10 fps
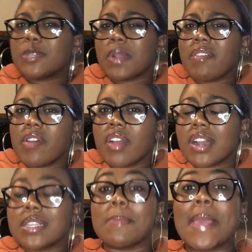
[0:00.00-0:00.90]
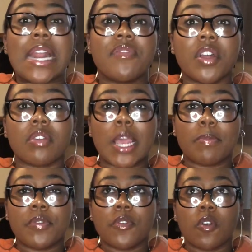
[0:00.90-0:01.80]
but I've never actually made a funnel cake
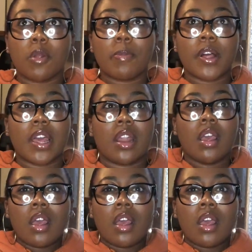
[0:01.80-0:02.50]
before, but